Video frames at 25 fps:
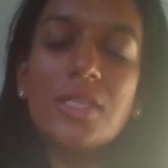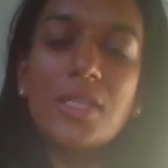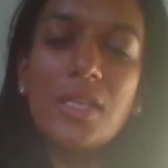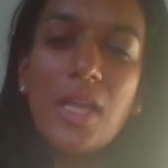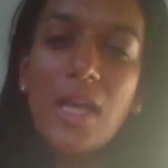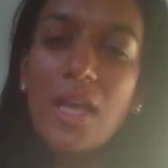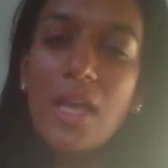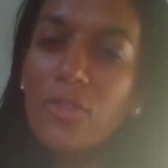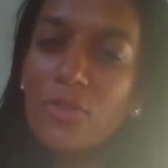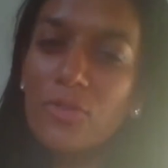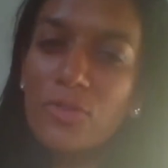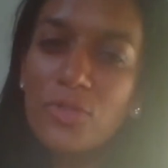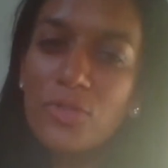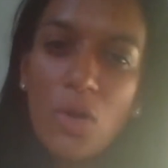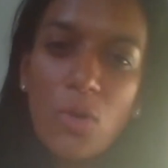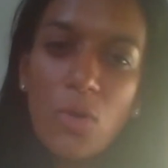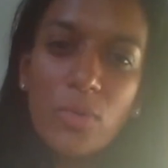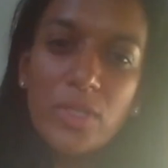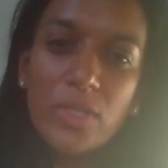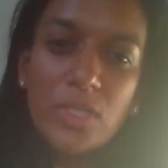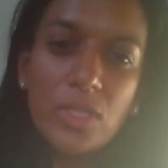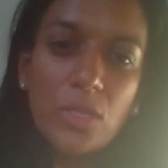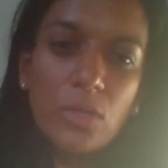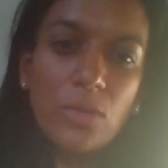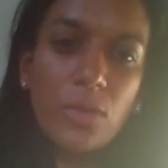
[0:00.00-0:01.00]
And there's
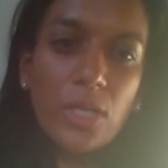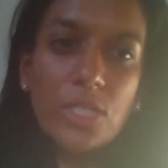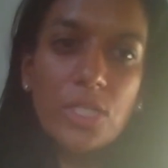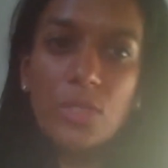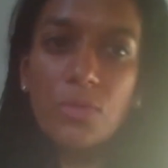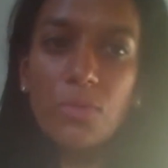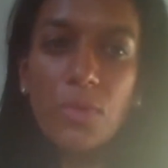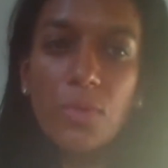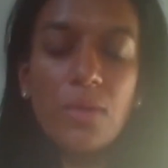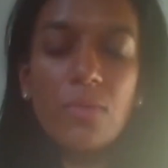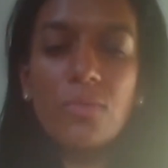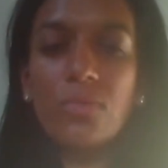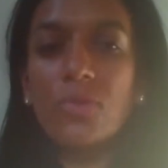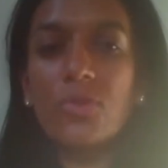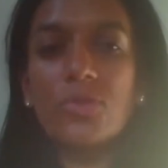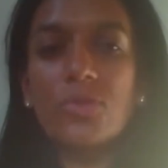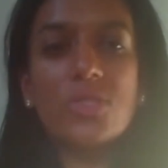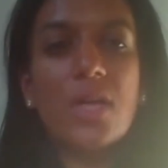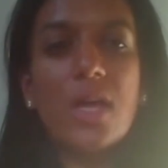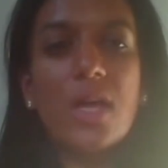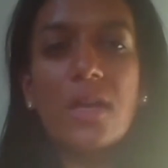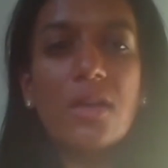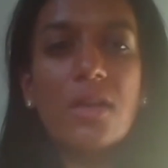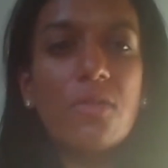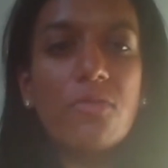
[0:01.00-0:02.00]
always the question, wait, there's
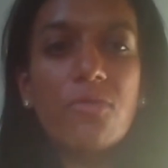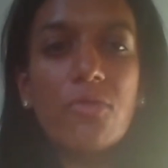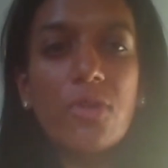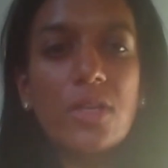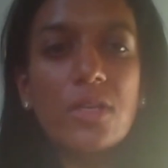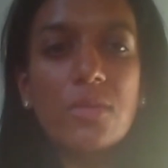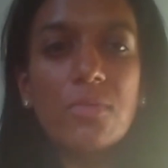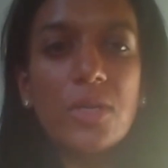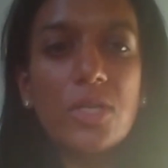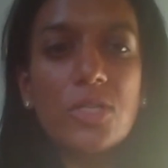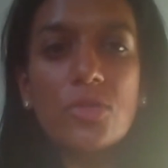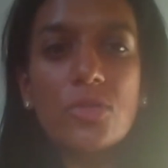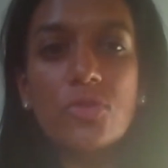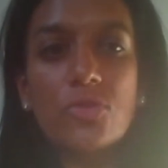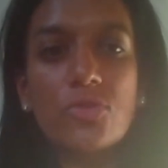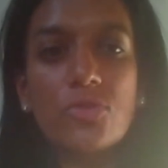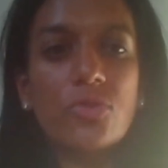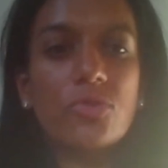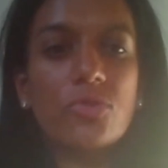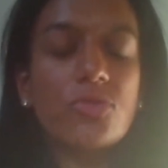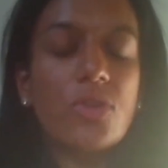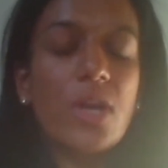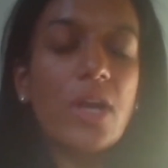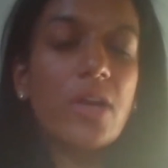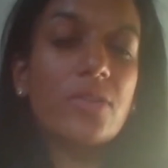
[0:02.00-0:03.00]
not enough randomized
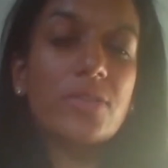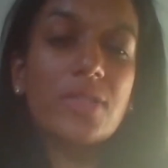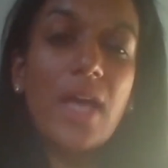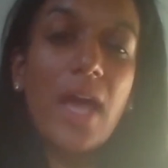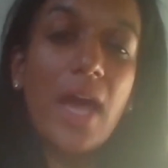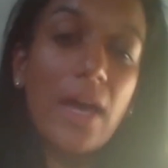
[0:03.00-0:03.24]
control trials.